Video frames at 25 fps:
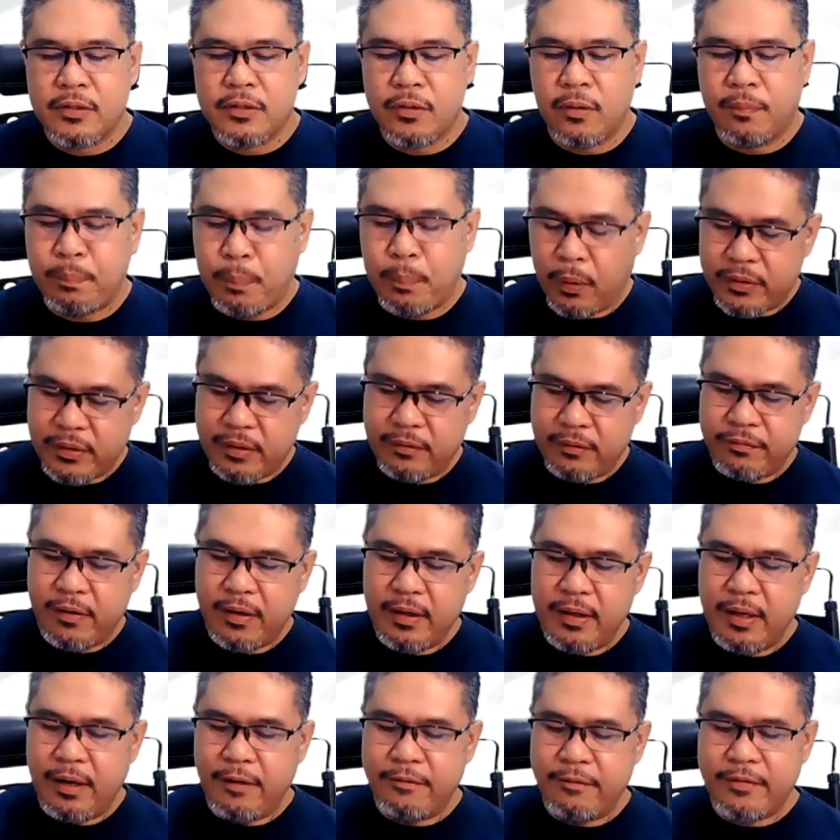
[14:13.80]
so
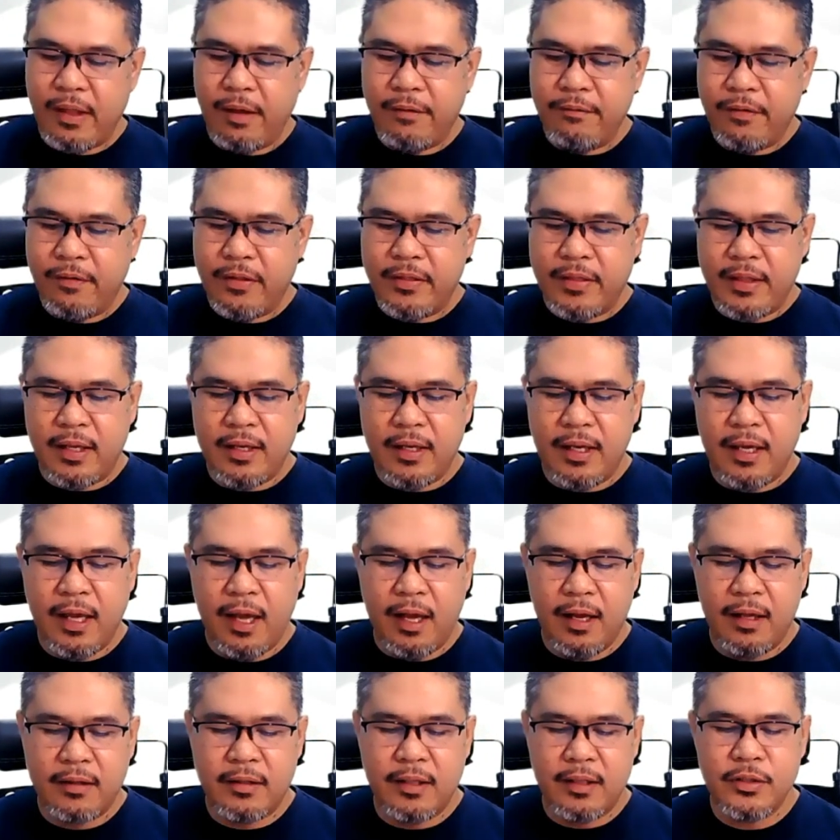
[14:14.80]
Potiphar left everything he
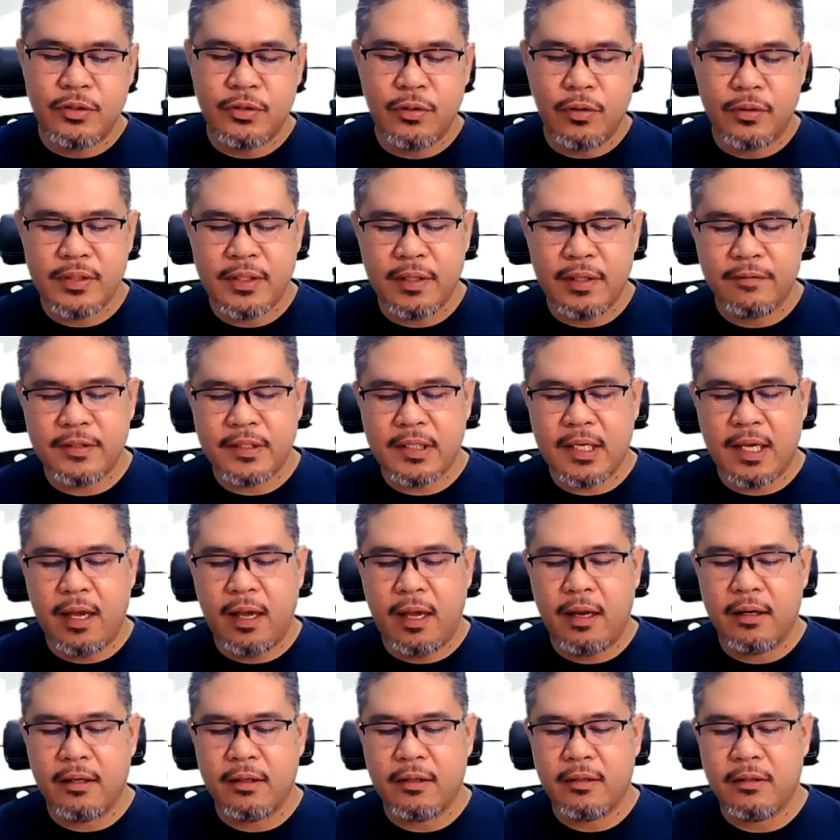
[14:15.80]
had in Joseph's
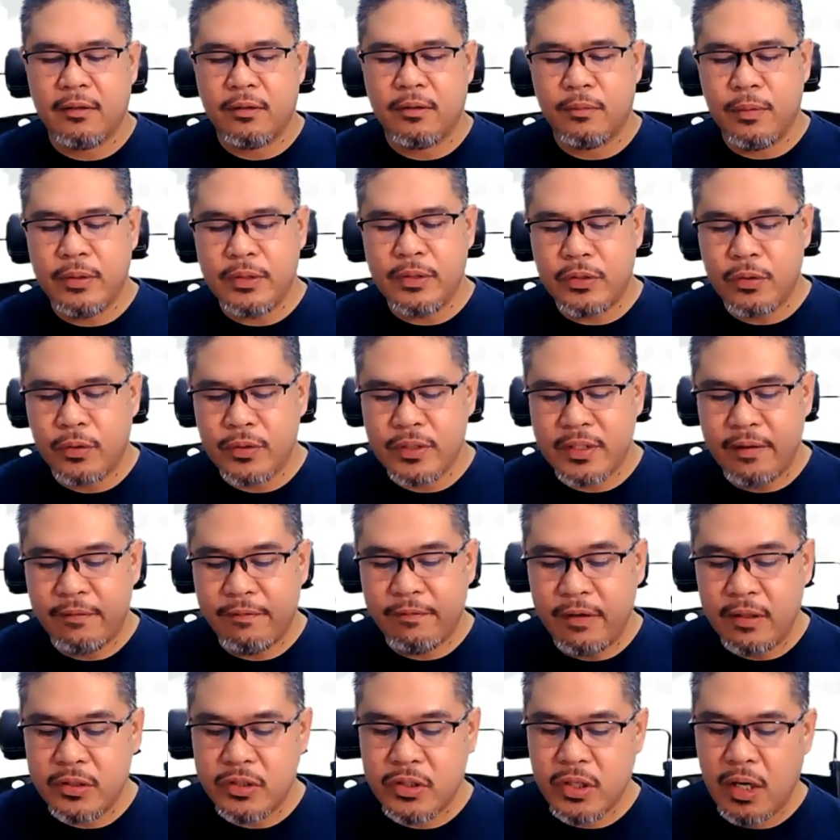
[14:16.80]
care. With
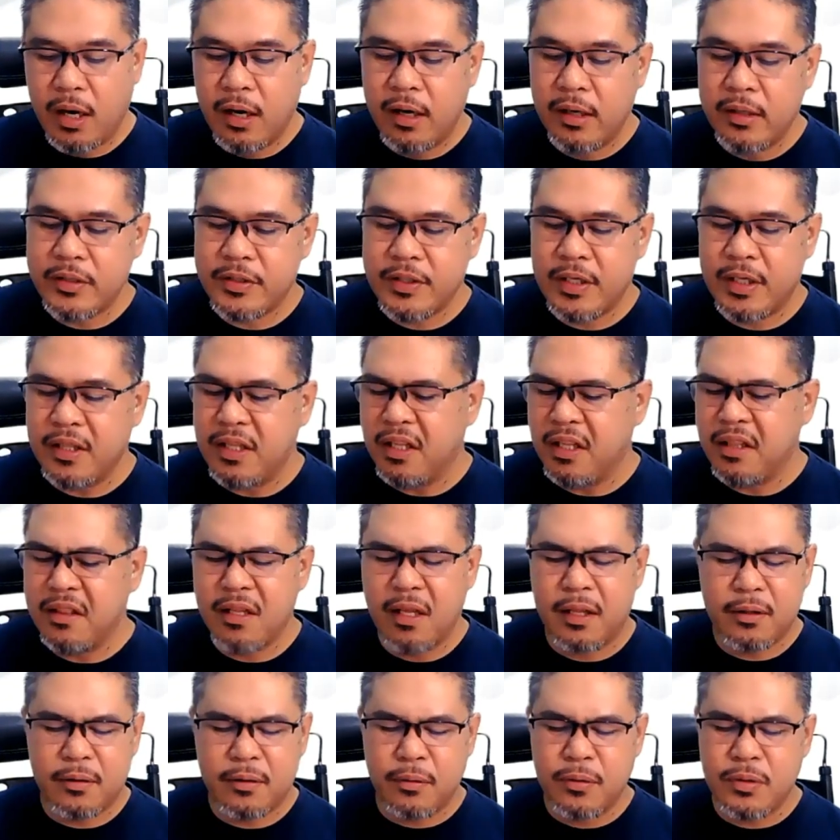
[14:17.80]
Joseph in charge, he
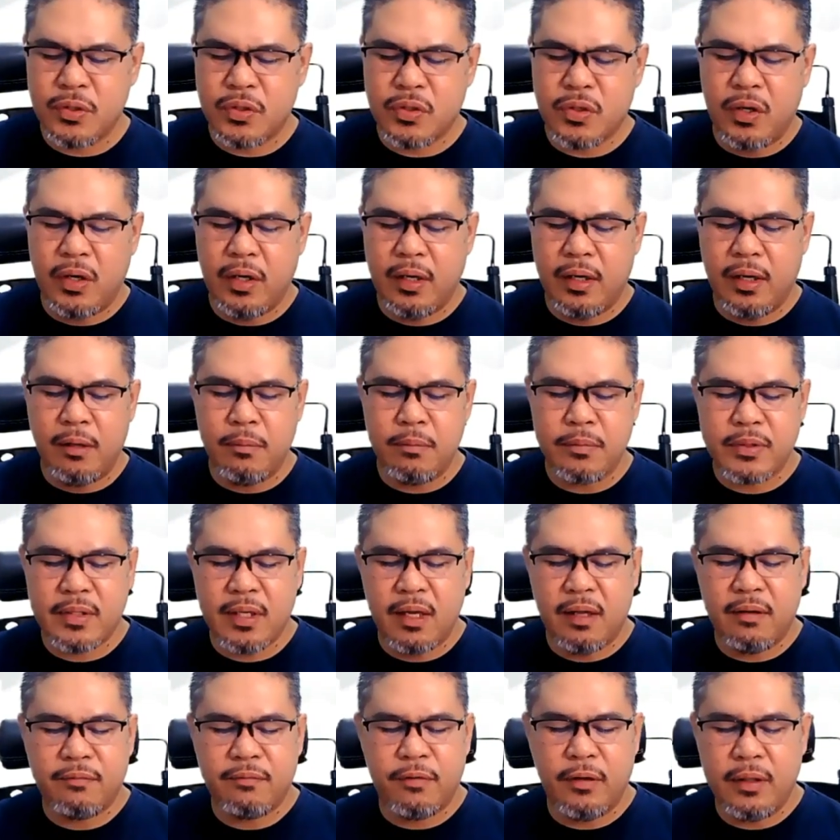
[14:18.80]
did not concern
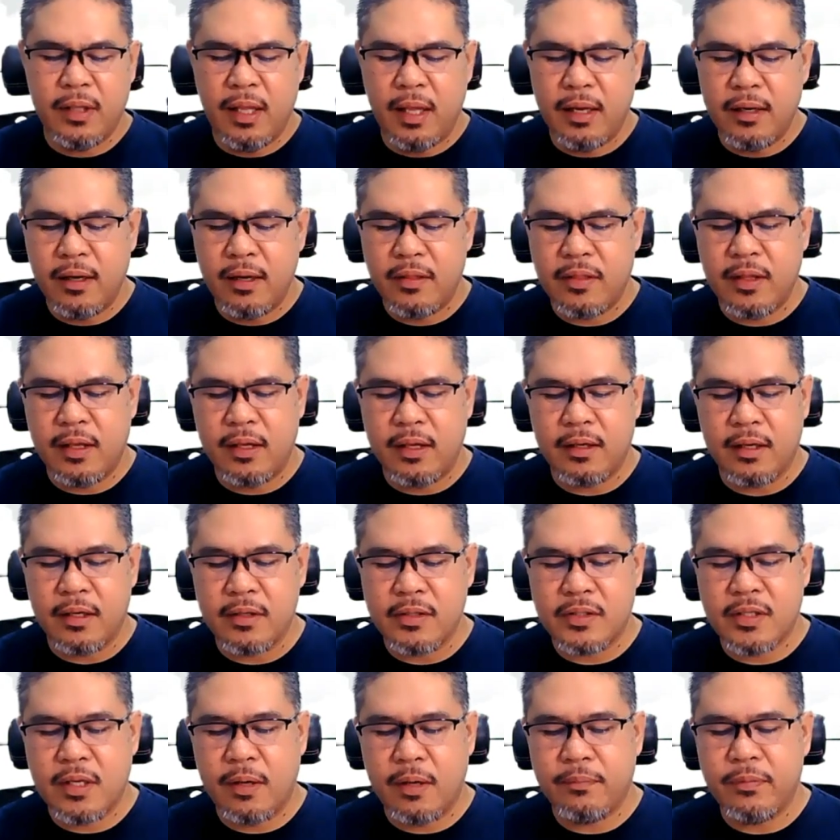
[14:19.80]
himself with anything
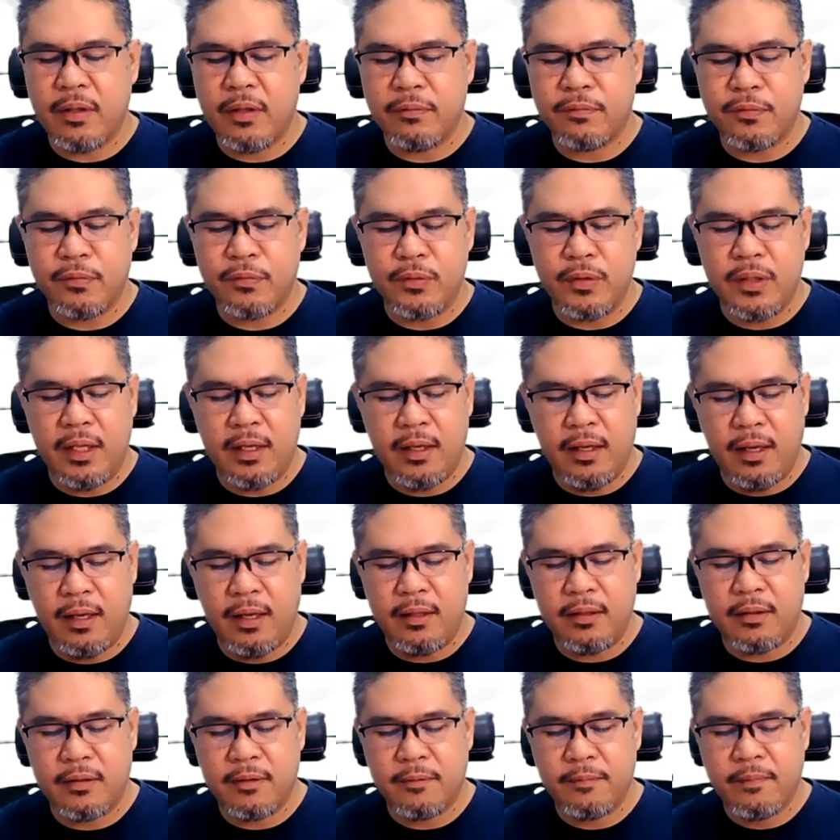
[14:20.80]
except the food he
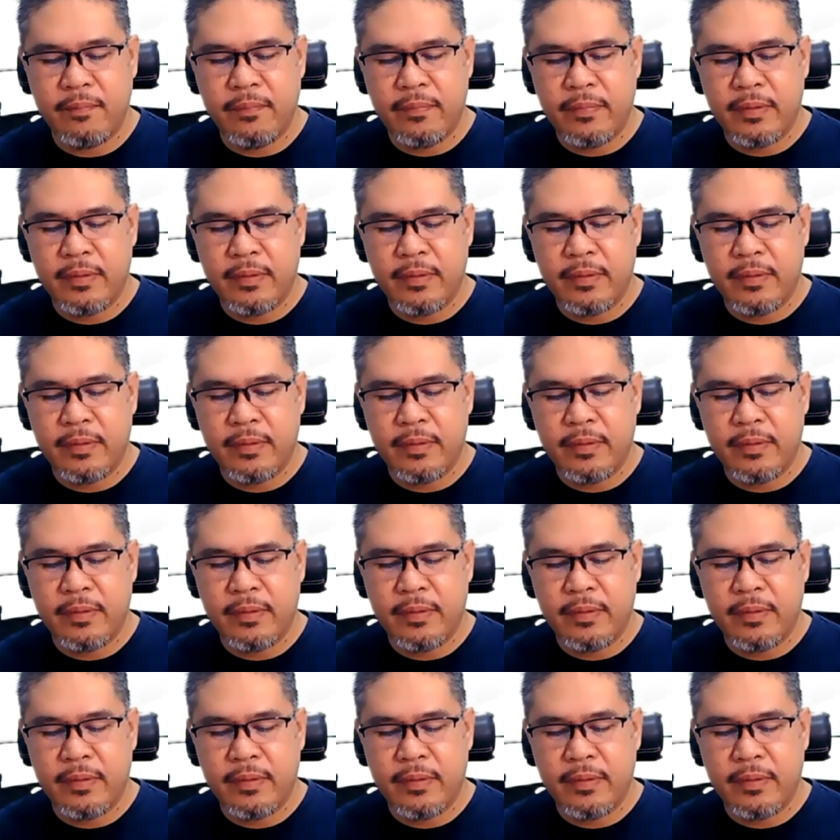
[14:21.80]
ate.